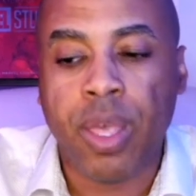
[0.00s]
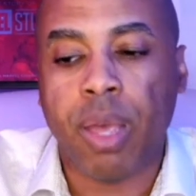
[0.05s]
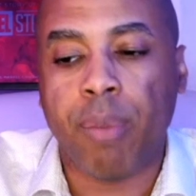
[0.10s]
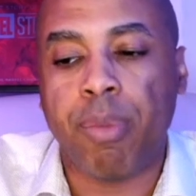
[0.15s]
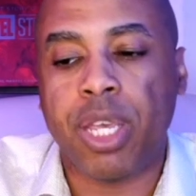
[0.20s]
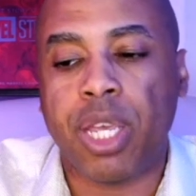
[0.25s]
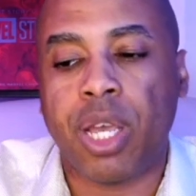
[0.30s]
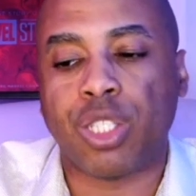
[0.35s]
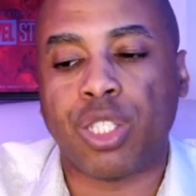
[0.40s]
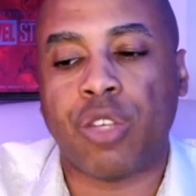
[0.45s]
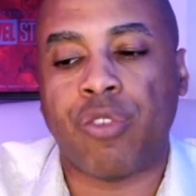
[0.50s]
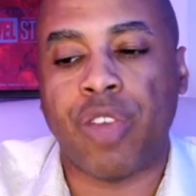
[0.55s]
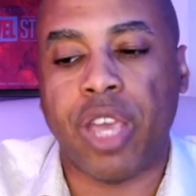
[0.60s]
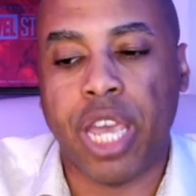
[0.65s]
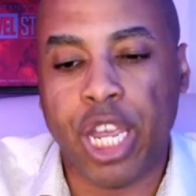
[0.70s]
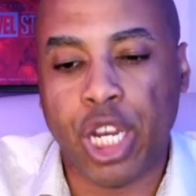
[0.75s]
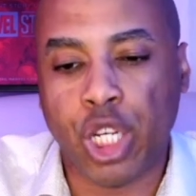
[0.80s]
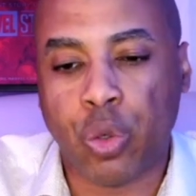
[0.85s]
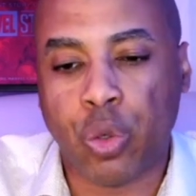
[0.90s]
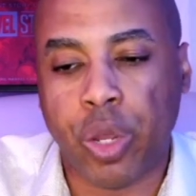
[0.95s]
because of
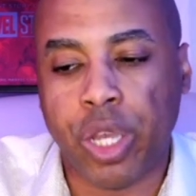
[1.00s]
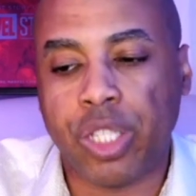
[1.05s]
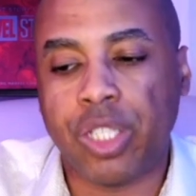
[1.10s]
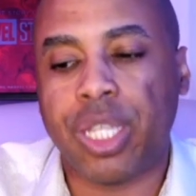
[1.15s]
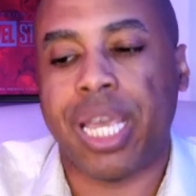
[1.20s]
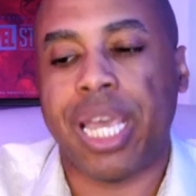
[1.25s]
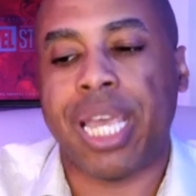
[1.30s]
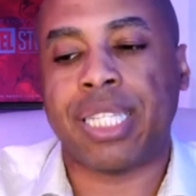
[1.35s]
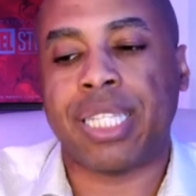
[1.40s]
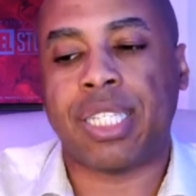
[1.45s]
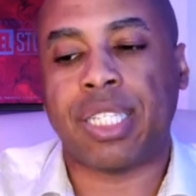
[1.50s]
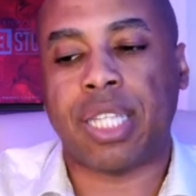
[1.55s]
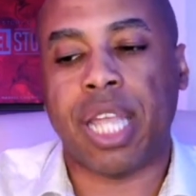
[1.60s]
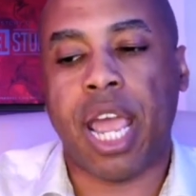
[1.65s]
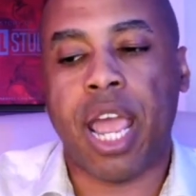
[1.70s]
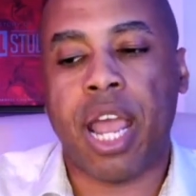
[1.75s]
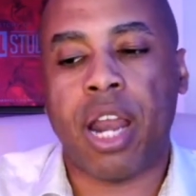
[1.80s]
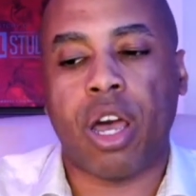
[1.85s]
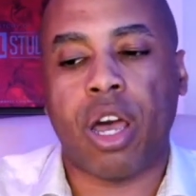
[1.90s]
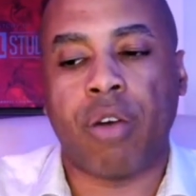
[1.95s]
interest
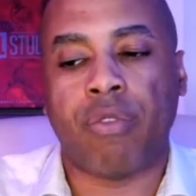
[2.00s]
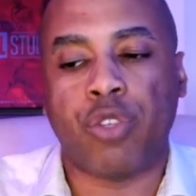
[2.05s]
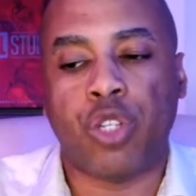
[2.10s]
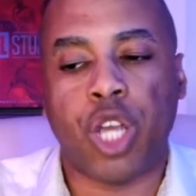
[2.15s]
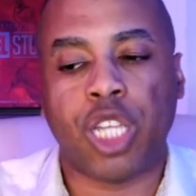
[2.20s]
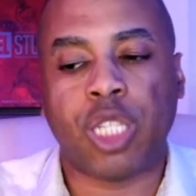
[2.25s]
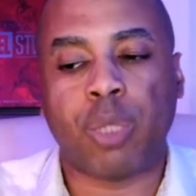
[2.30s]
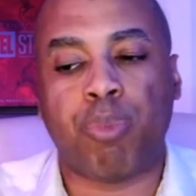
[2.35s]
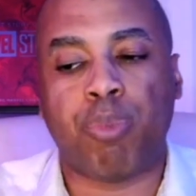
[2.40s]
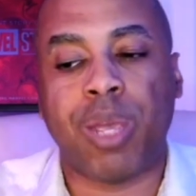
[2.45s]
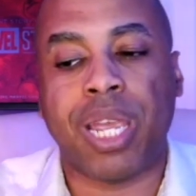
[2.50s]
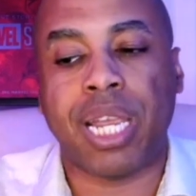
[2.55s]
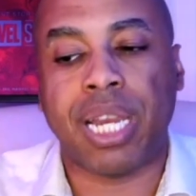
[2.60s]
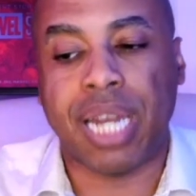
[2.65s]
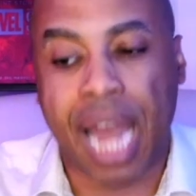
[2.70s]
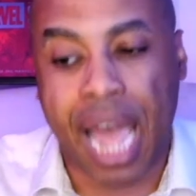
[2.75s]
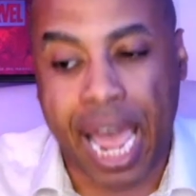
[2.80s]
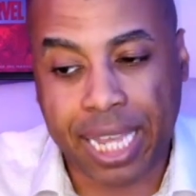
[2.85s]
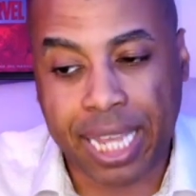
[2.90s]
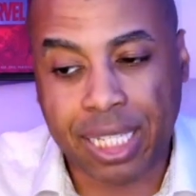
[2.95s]
instead of just being
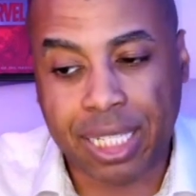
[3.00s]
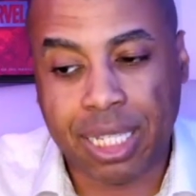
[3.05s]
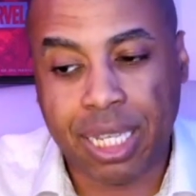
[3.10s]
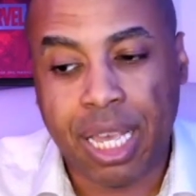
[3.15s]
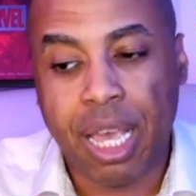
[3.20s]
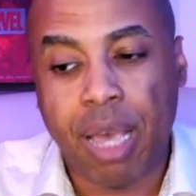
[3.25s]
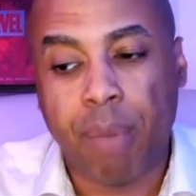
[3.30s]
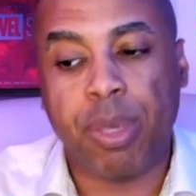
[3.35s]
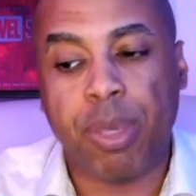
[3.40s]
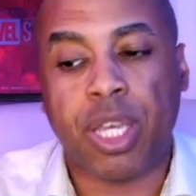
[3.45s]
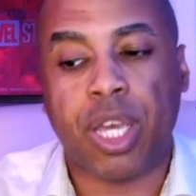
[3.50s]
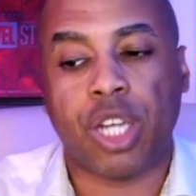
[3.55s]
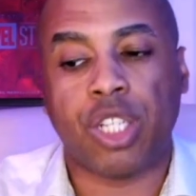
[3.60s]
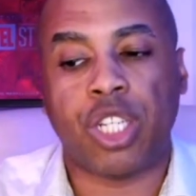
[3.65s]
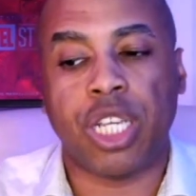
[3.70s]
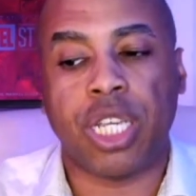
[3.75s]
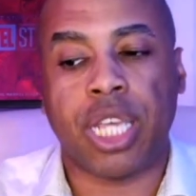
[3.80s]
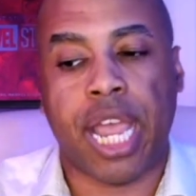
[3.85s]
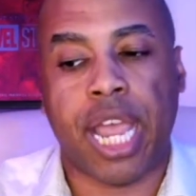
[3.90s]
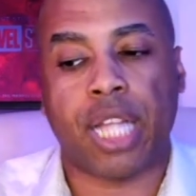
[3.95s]
nice because
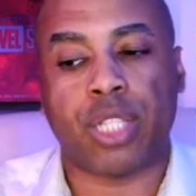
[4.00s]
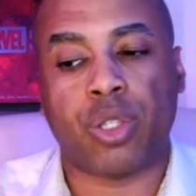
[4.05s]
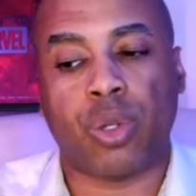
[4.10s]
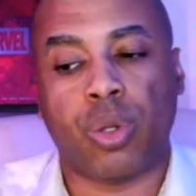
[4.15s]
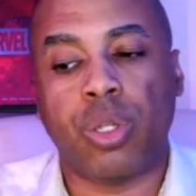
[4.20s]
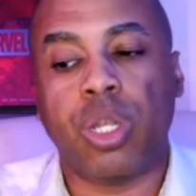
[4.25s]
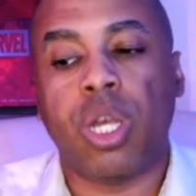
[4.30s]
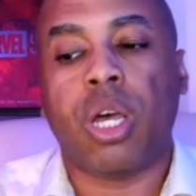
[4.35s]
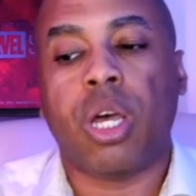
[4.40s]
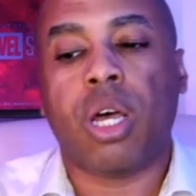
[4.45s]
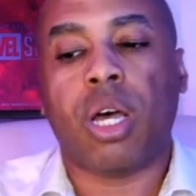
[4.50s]
she canceled?"